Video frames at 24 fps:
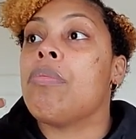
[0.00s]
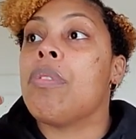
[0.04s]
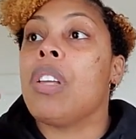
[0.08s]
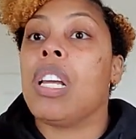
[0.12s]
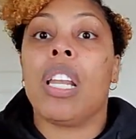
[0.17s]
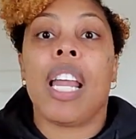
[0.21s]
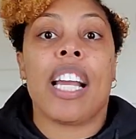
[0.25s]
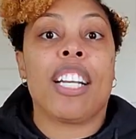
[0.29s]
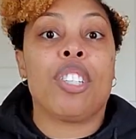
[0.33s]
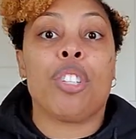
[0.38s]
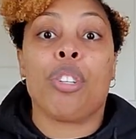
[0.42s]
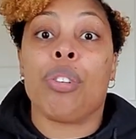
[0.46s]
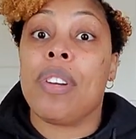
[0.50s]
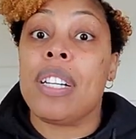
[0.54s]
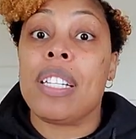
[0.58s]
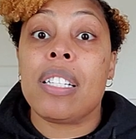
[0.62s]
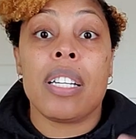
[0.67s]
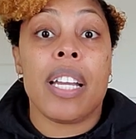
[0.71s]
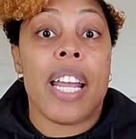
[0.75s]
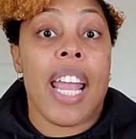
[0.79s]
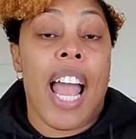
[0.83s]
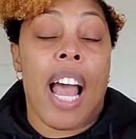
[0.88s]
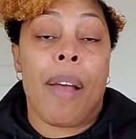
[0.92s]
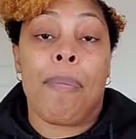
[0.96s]
the
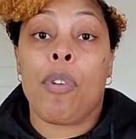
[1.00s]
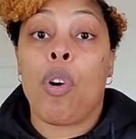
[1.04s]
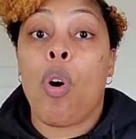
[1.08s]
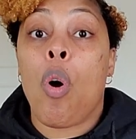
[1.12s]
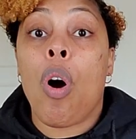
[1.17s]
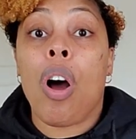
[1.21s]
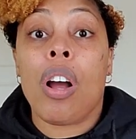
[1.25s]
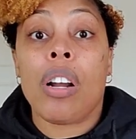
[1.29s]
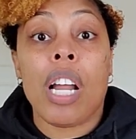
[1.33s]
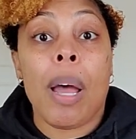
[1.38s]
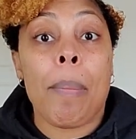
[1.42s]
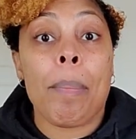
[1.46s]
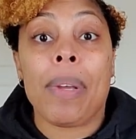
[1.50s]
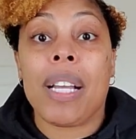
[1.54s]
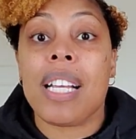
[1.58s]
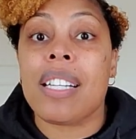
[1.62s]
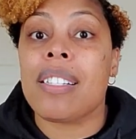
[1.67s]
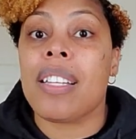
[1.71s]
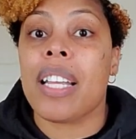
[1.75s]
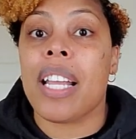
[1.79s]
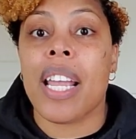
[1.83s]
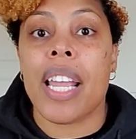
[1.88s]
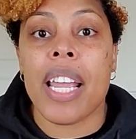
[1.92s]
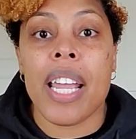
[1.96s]
electricity have gone up
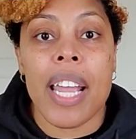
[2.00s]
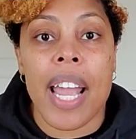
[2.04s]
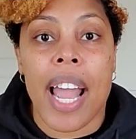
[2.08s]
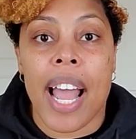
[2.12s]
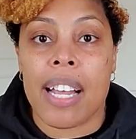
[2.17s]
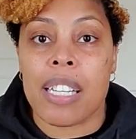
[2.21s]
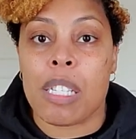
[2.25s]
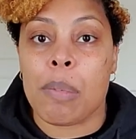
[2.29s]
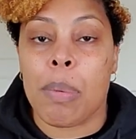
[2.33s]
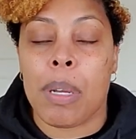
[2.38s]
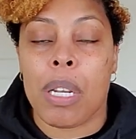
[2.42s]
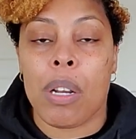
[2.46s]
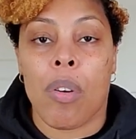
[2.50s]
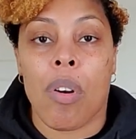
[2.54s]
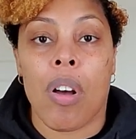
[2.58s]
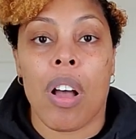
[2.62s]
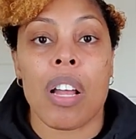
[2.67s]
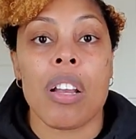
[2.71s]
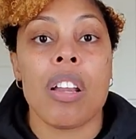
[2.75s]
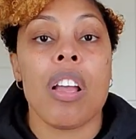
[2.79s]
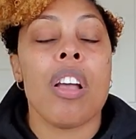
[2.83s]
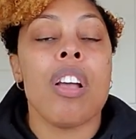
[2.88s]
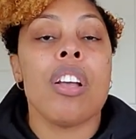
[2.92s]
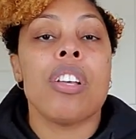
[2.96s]
because the heat has been
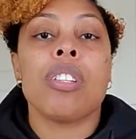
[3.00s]
on.